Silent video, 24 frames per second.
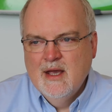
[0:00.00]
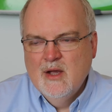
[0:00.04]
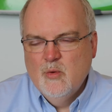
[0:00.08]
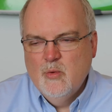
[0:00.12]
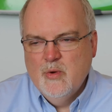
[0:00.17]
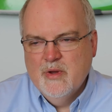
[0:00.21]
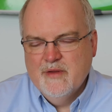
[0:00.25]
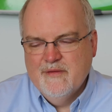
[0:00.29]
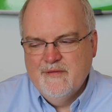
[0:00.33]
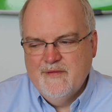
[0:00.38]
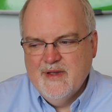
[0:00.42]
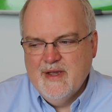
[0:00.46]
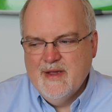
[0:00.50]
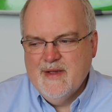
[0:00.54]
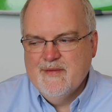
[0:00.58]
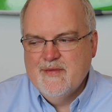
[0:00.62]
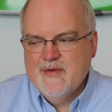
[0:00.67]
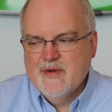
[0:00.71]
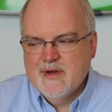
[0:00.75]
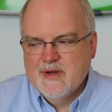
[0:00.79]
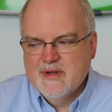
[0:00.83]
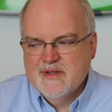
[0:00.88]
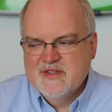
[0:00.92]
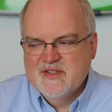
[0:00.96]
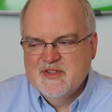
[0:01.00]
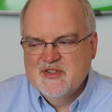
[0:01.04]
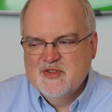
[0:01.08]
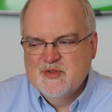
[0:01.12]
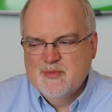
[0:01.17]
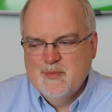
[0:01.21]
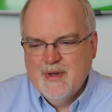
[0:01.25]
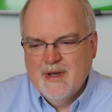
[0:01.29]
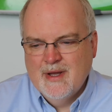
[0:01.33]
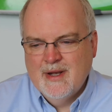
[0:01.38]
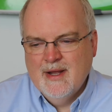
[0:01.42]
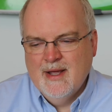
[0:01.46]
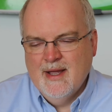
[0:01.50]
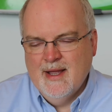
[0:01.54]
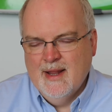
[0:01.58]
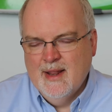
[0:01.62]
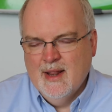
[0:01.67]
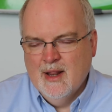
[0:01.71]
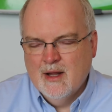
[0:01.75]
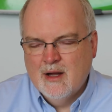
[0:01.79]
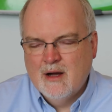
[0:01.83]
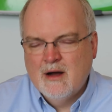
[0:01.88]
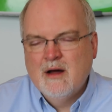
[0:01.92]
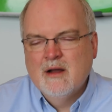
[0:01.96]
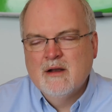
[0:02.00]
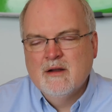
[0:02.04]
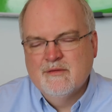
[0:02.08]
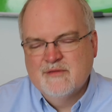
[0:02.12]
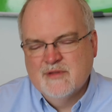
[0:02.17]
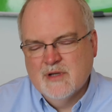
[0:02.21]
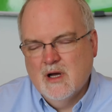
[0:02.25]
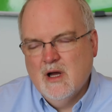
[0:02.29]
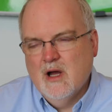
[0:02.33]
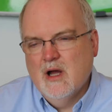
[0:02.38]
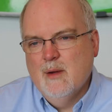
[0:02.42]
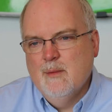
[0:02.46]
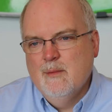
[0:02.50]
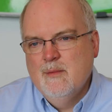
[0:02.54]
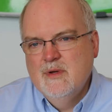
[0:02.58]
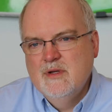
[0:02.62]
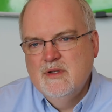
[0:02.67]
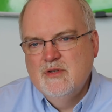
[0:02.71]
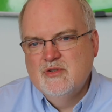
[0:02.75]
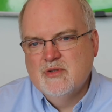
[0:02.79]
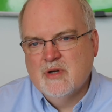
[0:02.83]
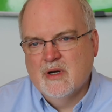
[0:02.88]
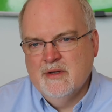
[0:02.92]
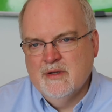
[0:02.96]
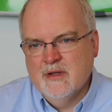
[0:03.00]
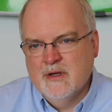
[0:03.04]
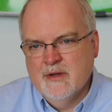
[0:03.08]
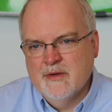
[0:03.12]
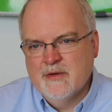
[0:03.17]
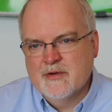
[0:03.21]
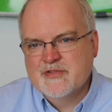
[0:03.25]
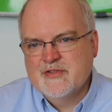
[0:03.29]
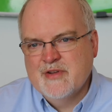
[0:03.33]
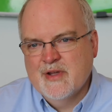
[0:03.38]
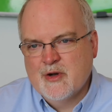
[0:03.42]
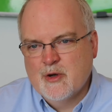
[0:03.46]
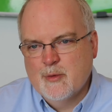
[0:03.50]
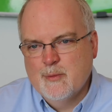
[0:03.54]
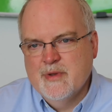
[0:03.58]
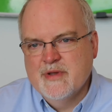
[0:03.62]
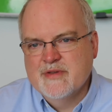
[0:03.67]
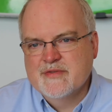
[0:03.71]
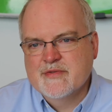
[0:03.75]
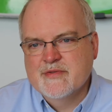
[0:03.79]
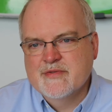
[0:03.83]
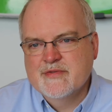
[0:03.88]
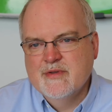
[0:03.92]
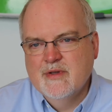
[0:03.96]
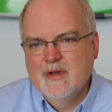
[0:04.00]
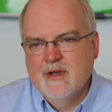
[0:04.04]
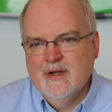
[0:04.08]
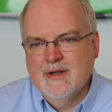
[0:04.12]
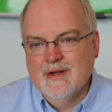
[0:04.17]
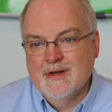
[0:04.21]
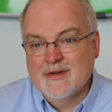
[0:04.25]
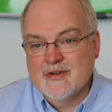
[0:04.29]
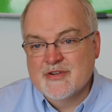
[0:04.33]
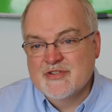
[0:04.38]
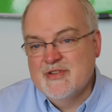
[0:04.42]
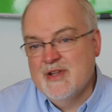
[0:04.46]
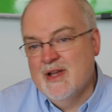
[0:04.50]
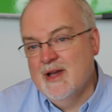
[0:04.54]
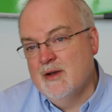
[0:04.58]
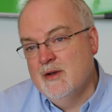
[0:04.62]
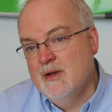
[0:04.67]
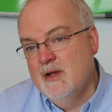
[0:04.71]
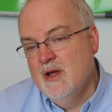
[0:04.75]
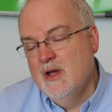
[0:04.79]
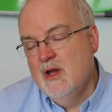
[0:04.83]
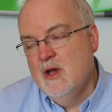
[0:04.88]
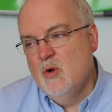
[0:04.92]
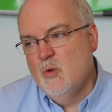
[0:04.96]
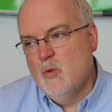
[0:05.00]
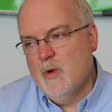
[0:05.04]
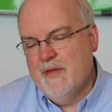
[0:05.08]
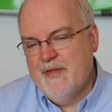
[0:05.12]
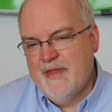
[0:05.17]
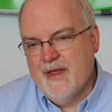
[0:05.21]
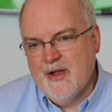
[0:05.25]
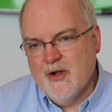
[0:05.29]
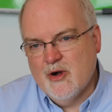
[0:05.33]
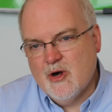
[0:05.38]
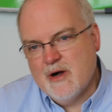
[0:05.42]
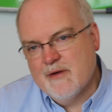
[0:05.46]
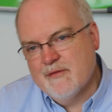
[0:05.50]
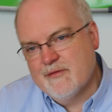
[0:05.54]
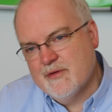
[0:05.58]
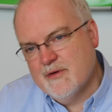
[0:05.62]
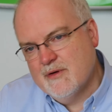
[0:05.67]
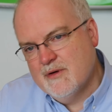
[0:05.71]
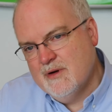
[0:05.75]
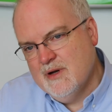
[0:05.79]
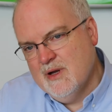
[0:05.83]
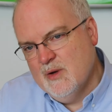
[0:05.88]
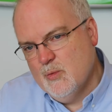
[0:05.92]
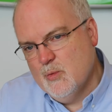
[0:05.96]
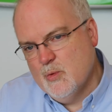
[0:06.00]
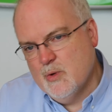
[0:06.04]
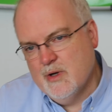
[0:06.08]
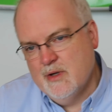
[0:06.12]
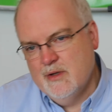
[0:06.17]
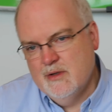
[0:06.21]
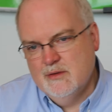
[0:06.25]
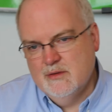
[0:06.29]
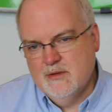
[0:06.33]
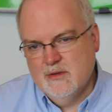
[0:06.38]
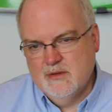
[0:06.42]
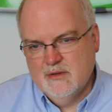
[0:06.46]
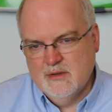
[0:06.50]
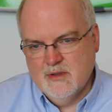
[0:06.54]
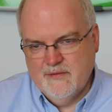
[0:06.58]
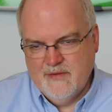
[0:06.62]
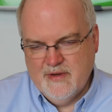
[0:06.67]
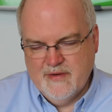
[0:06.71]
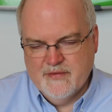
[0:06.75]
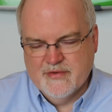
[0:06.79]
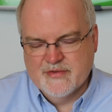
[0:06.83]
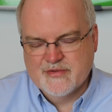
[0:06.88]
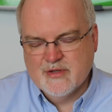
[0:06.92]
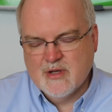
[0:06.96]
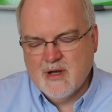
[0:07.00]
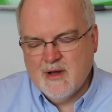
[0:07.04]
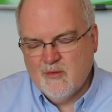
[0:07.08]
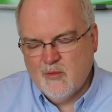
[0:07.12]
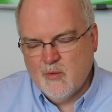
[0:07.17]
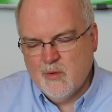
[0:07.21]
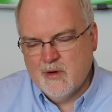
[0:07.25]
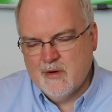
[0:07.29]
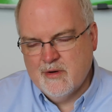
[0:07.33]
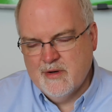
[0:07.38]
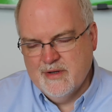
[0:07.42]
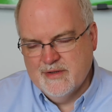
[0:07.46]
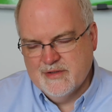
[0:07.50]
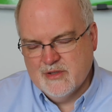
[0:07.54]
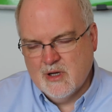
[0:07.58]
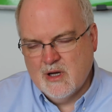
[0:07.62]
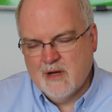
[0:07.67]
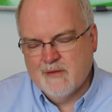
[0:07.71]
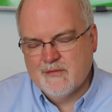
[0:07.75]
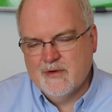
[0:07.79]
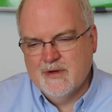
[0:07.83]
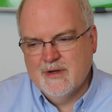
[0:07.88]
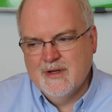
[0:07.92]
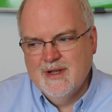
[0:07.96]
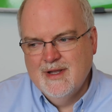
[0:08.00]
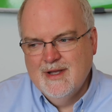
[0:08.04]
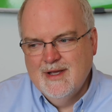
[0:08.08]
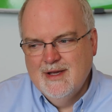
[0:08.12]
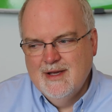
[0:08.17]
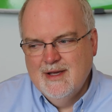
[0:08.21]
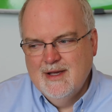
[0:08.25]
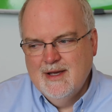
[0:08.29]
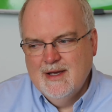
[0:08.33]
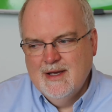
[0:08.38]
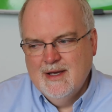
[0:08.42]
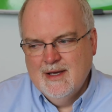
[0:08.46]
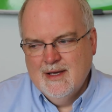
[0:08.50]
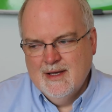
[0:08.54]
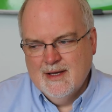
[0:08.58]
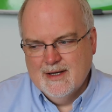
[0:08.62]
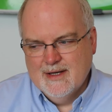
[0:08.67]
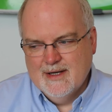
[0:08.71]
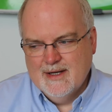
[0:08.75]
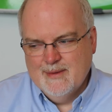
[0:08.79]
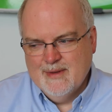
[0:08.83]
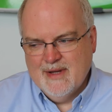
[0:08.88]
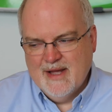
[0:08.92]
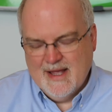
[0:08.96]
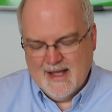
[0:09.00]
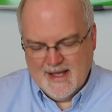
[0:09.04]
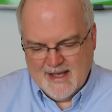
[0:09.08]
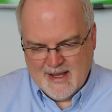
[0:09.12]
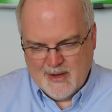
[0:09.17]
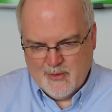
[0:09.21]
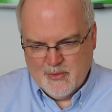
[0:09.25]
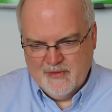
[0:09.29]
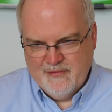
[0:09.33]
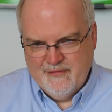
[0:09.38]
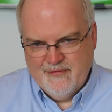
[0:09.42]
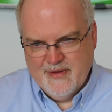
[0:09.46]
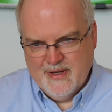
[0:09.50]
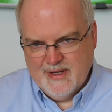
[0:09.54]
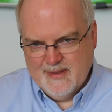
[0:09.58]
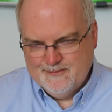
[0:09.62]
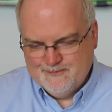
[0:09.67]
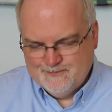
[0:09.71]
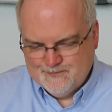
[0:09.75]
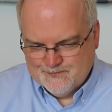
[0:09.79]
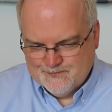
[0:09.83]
with Aviva, spent a lot of time trying to understand our business and understand what they offer and what Aviva software is offered, how it fit.